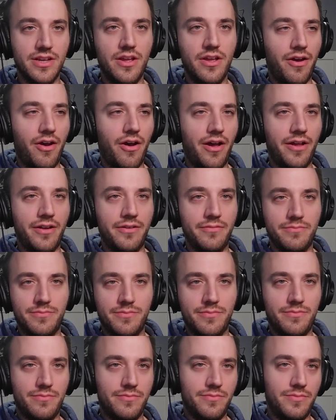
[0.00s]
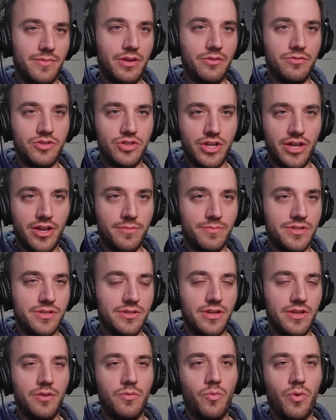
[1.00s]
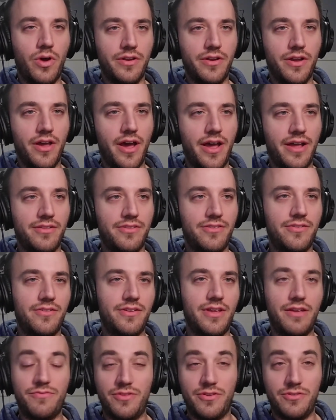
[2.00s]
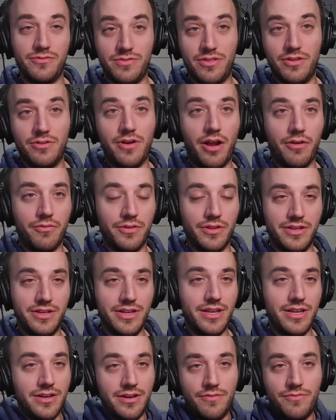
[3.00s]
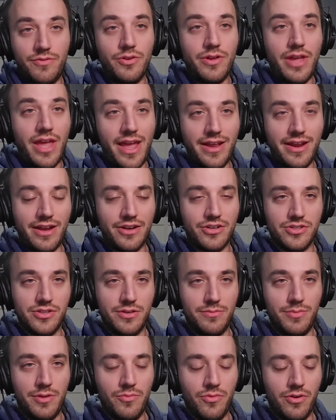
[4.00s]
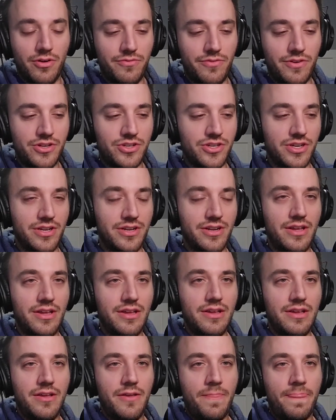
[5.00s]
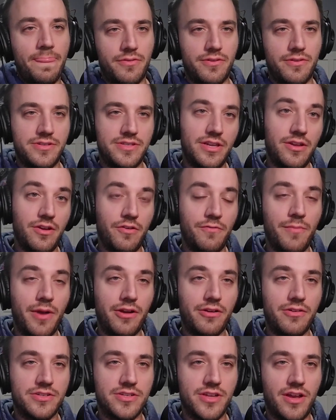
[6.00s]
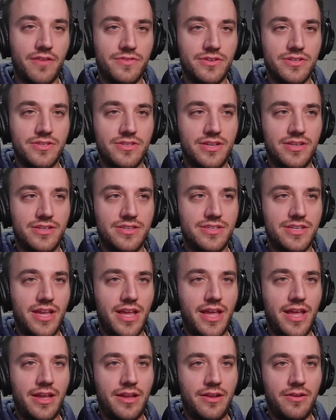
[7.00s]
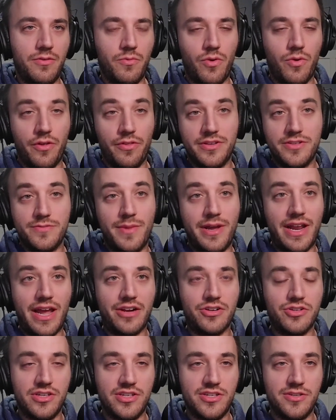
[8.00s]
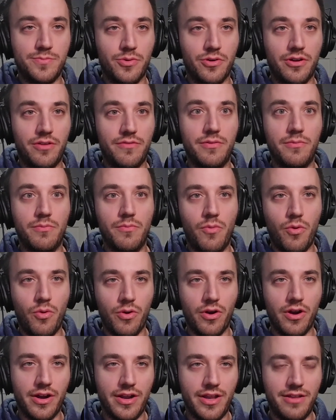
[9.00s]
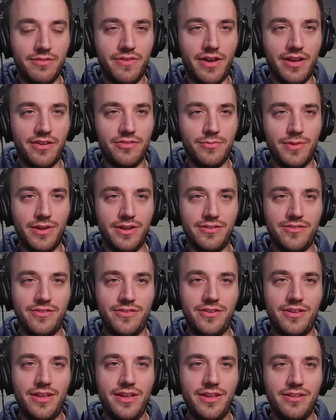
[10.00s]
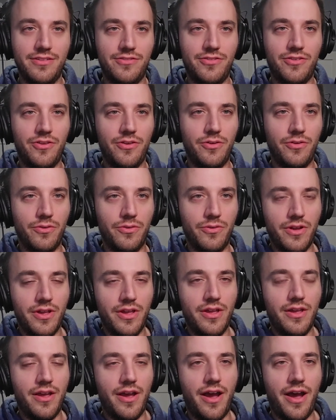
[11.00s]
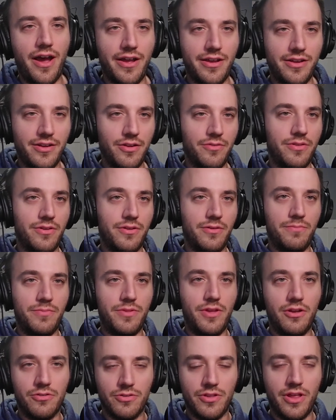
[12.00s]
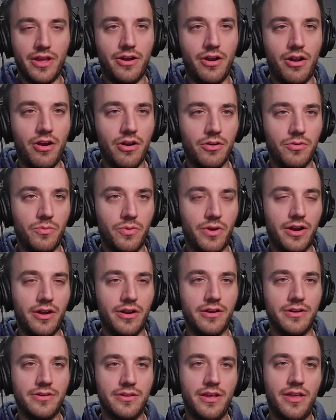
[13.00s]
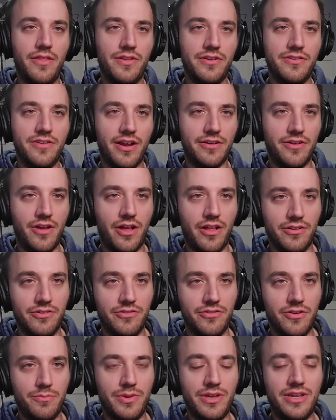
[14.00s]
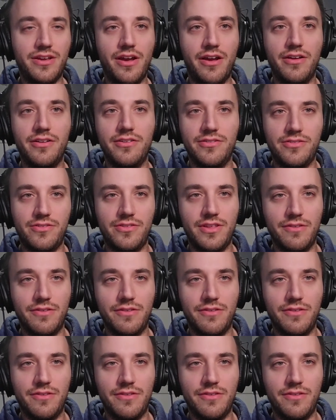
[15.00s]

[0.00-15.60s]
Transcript: on chips and whatnot, if they're not really needed, if you can actually be more efficient, the CEO of Microsoft is saying, well, this might actually spur even more investment into the underlying hardware and the technology, because the